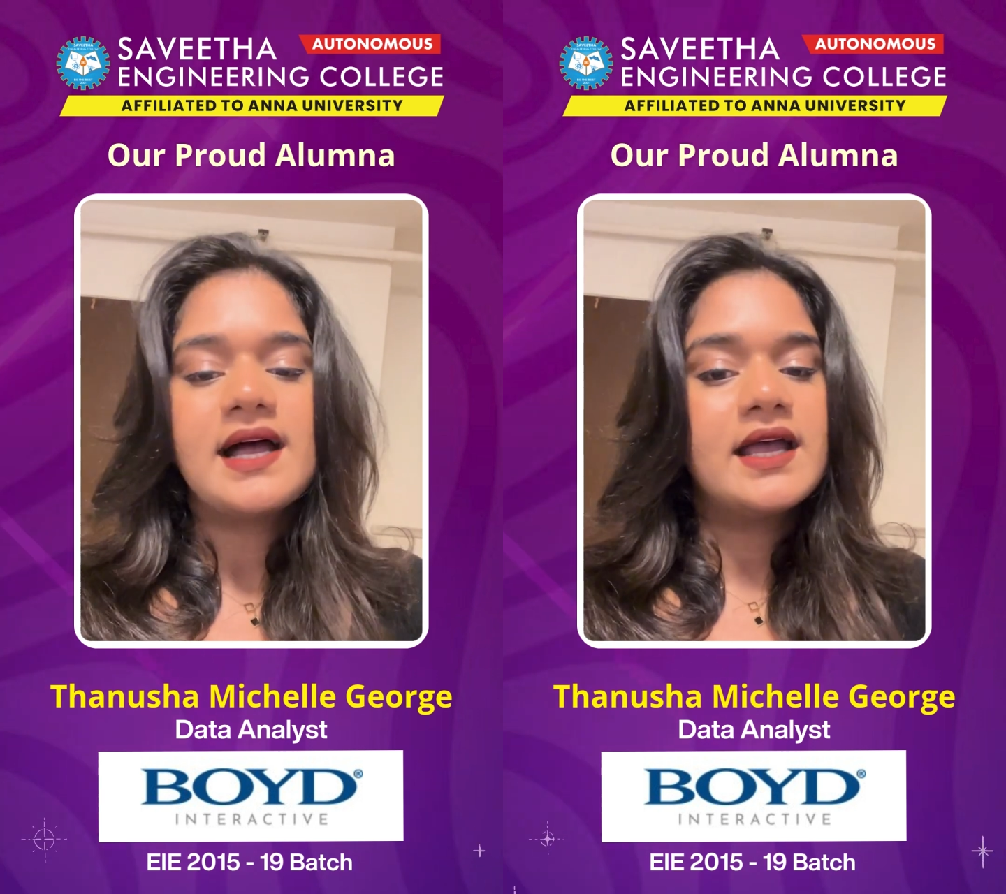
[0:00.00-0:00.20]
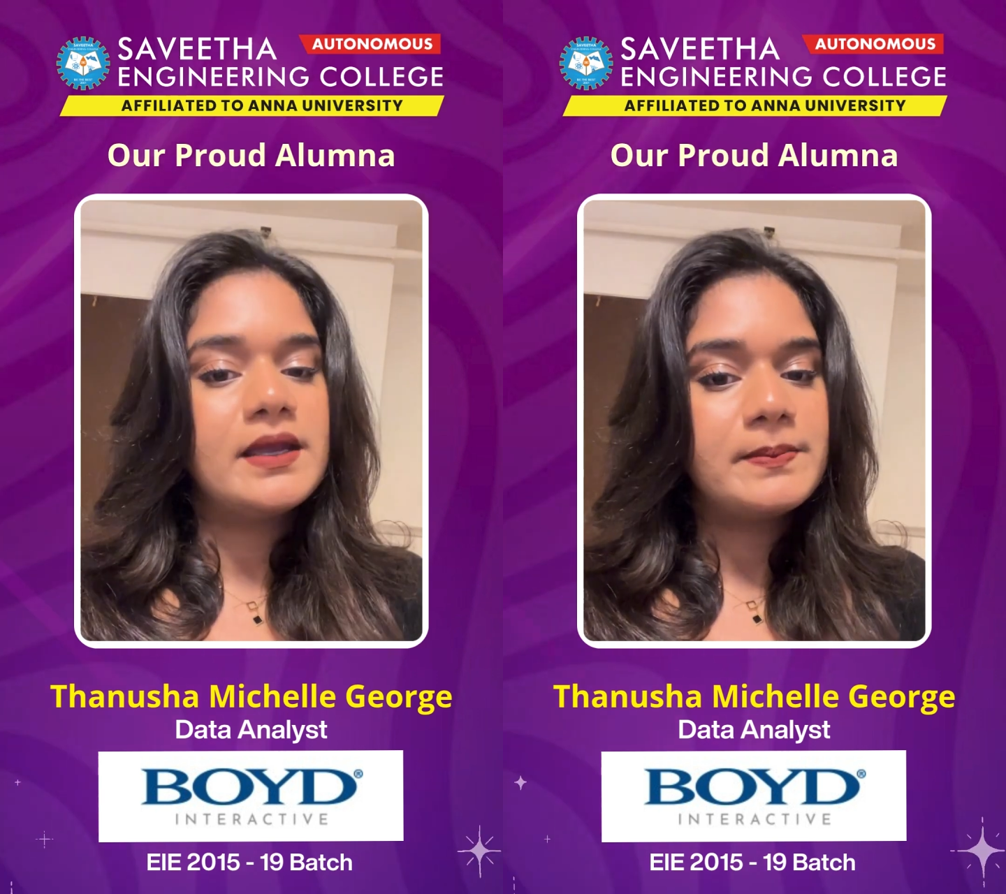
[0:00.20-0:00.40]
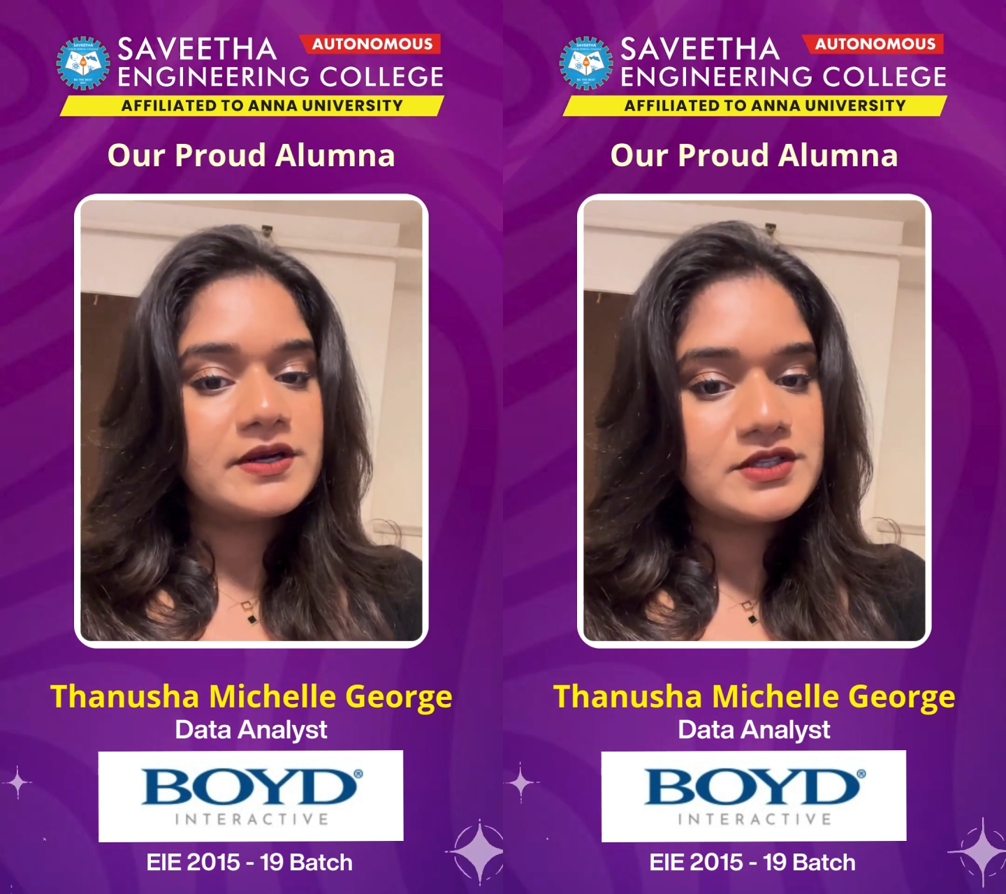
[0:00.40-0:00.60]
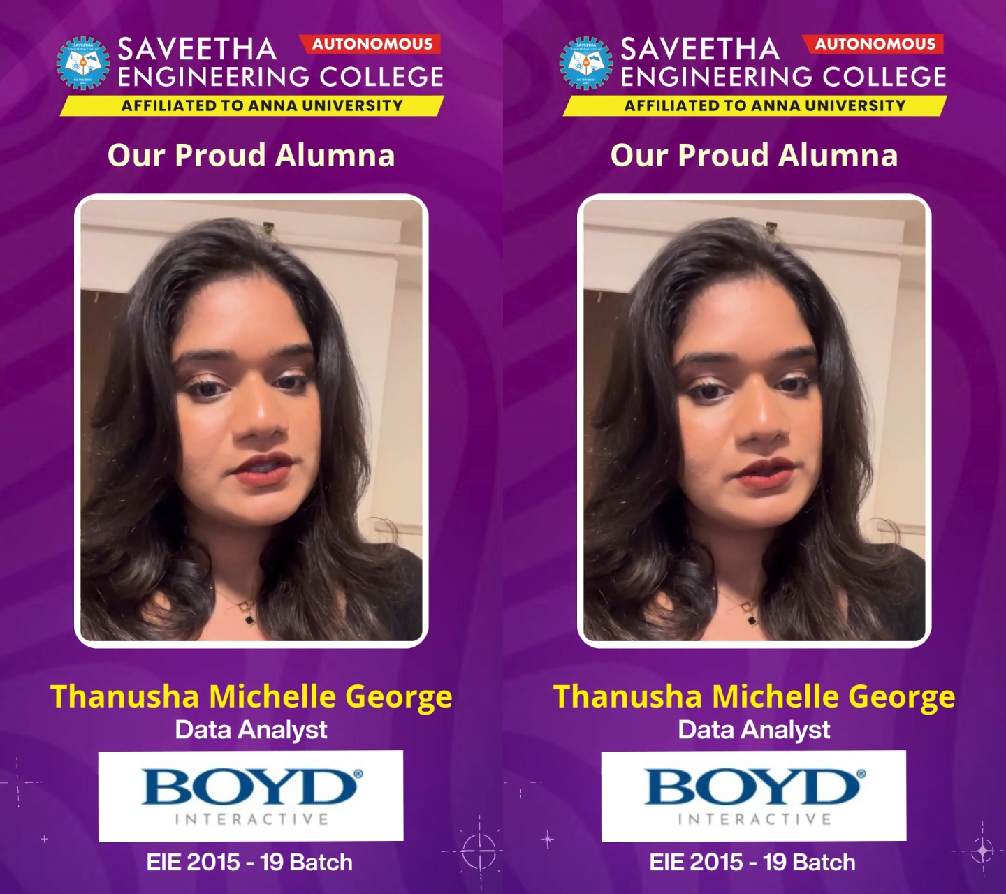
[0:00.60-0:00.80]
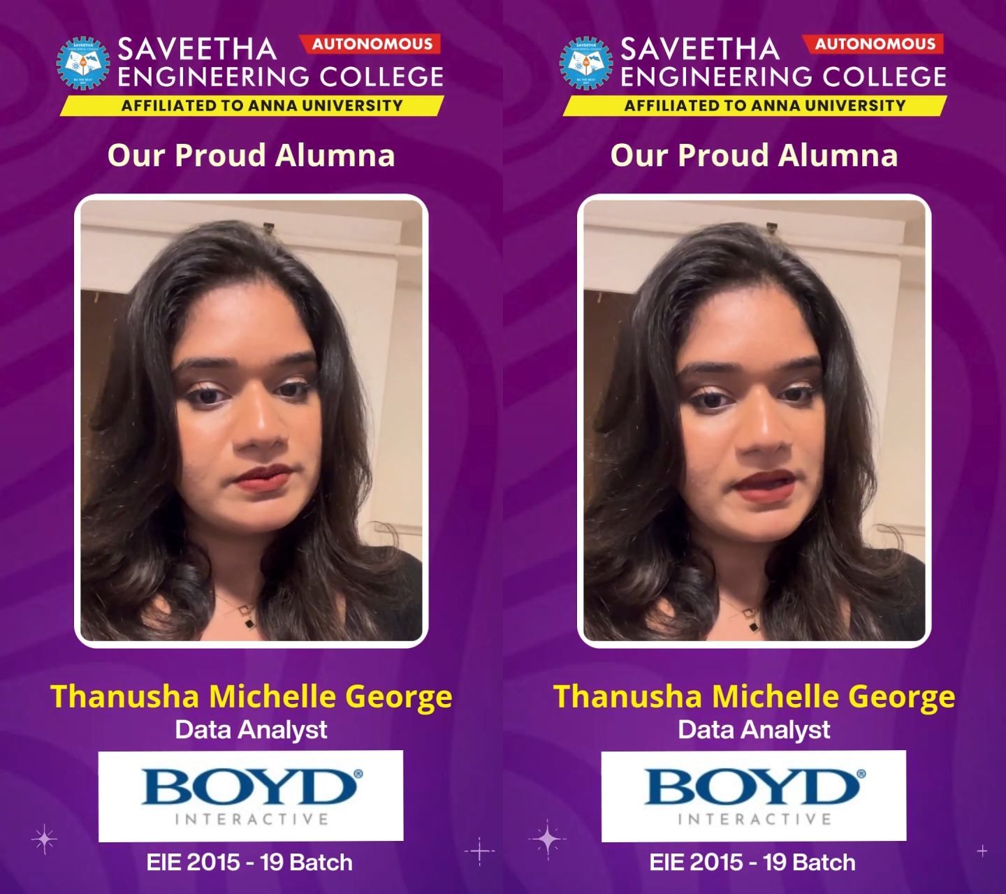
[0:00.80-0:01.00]
I
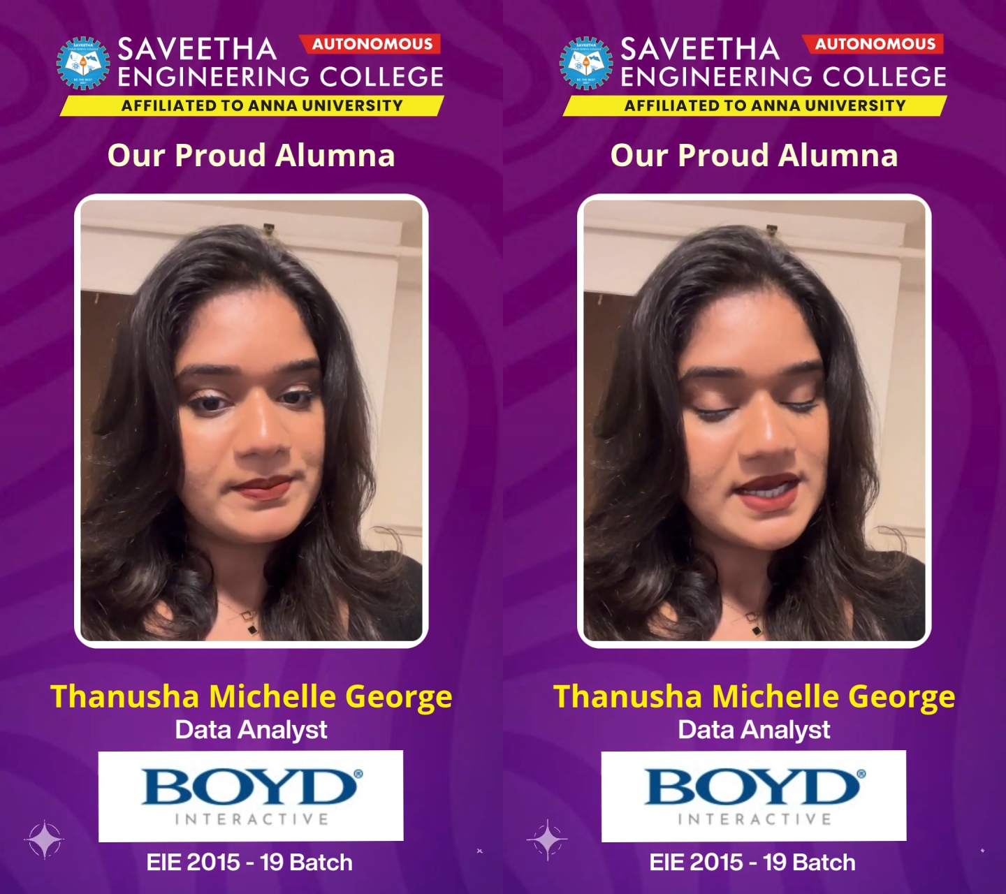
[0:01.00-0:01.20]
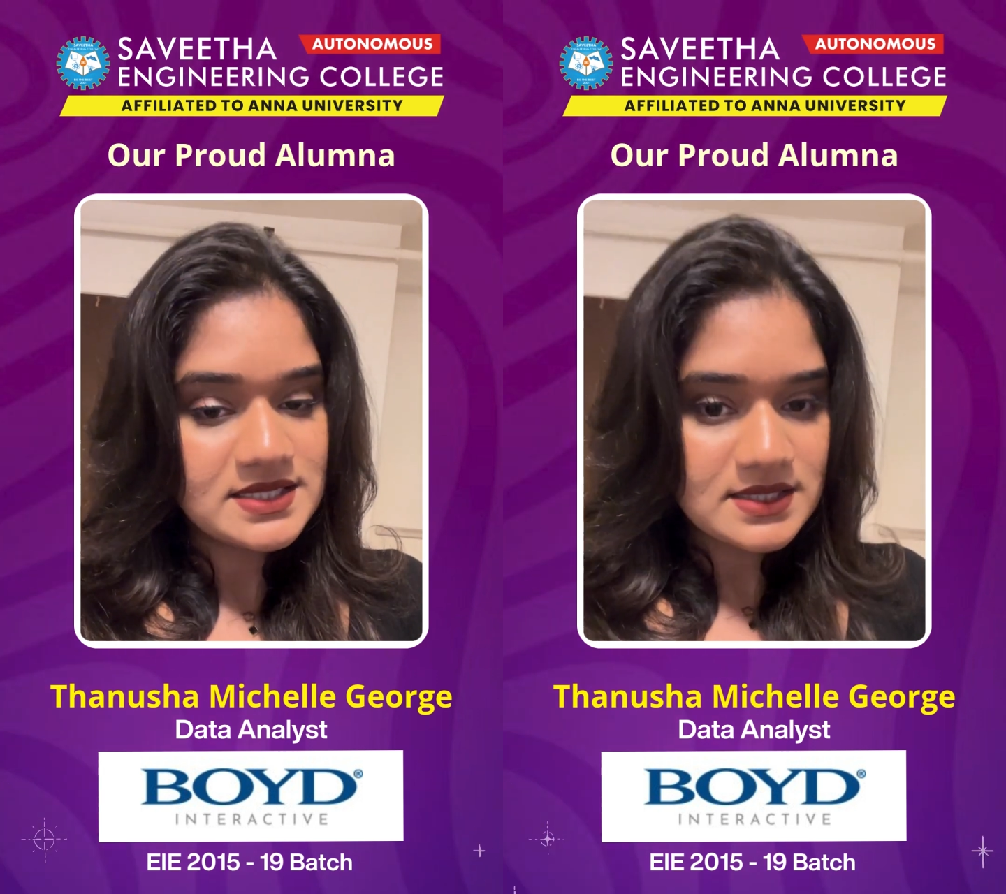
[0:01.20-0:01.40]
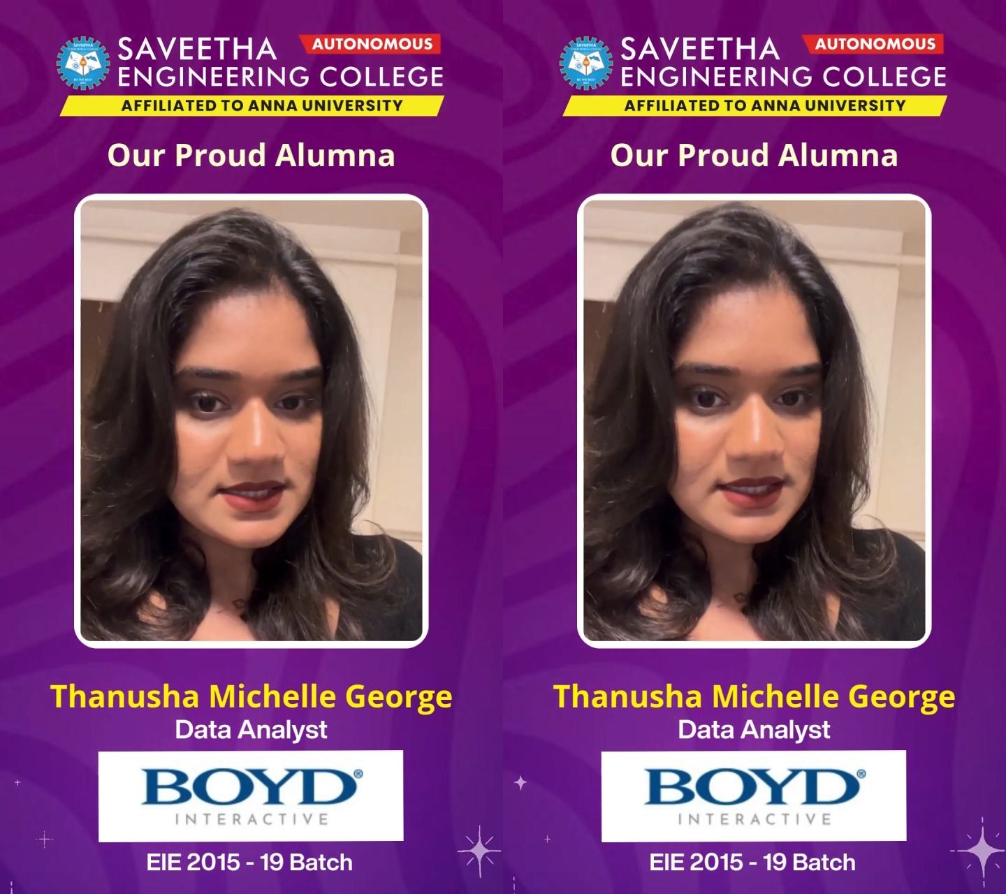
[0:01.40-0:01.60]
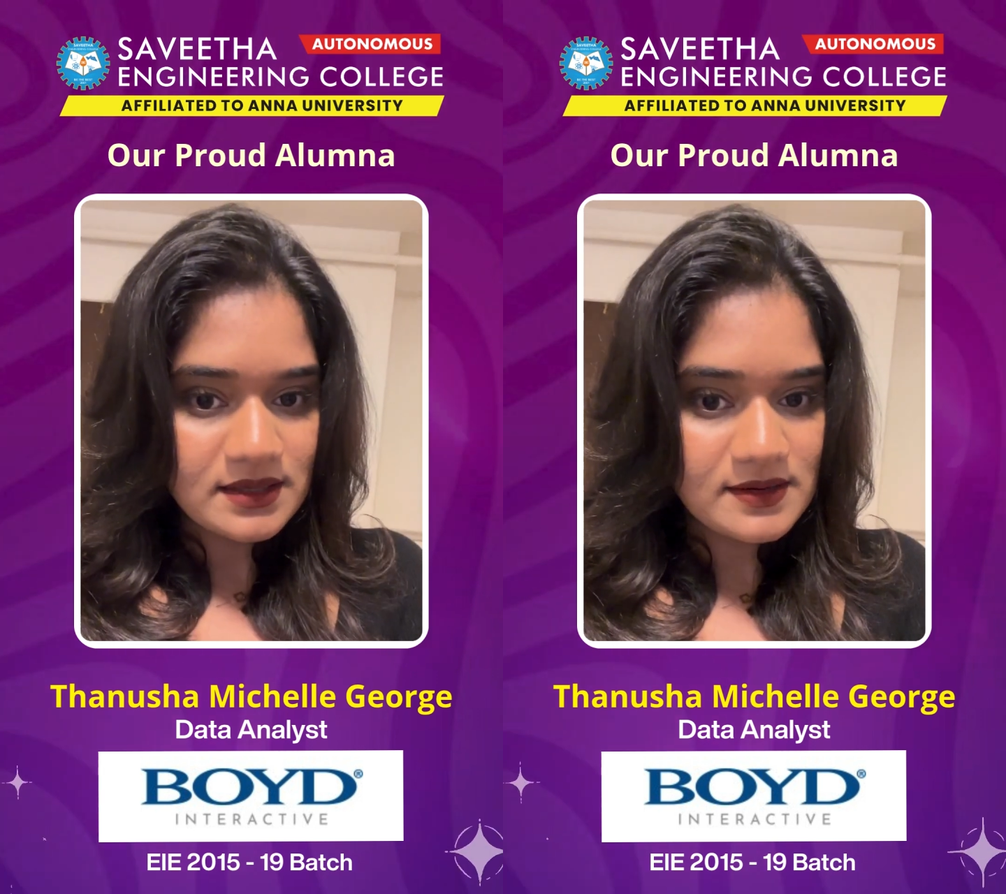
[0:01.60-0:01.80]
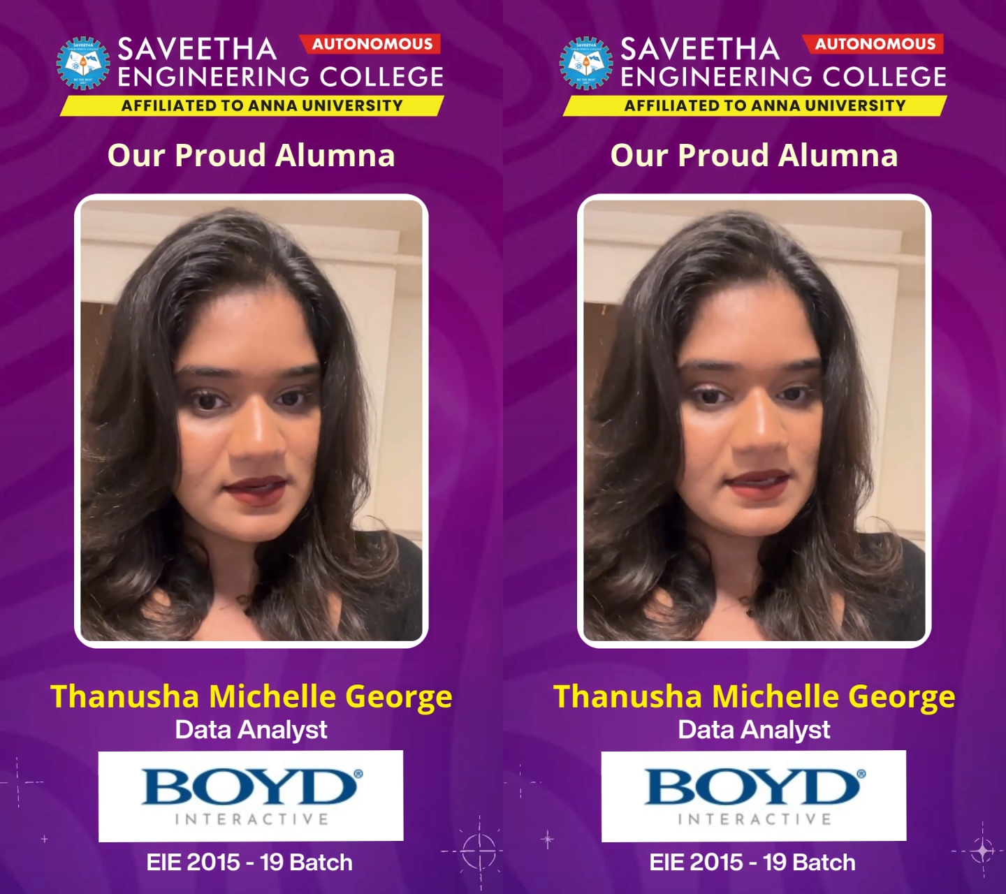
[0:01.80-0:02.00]
pursued my master's
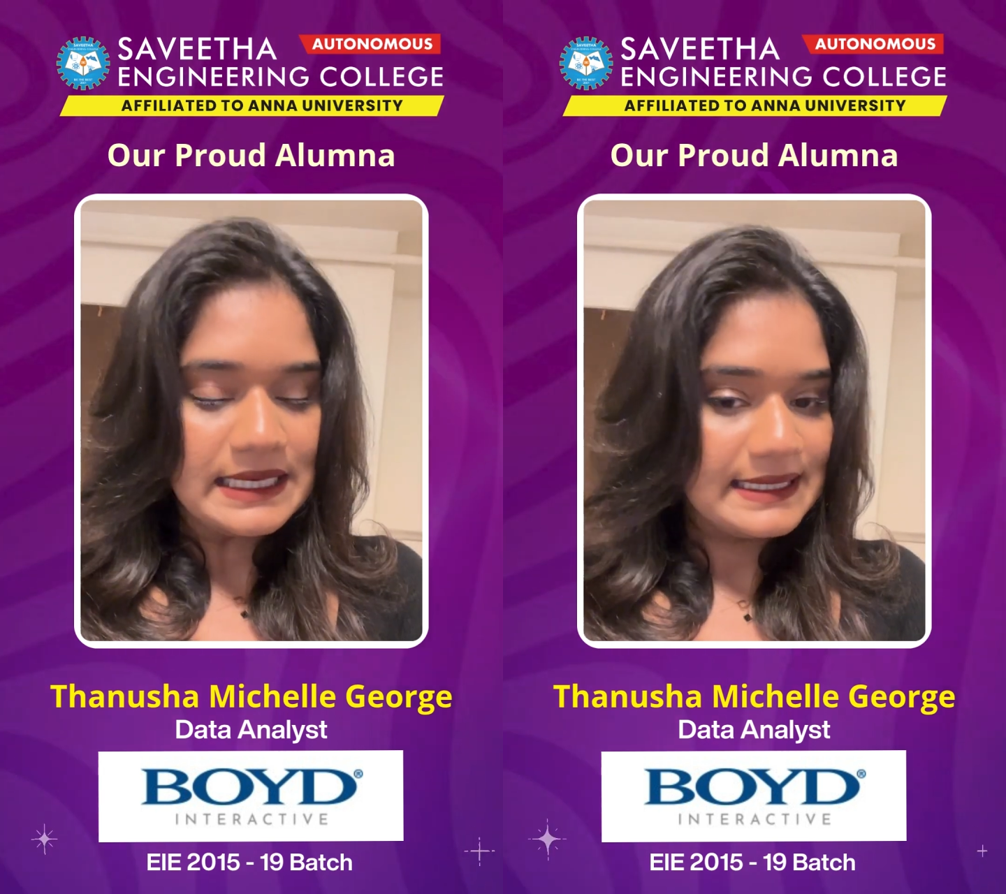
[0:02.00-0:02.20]
degree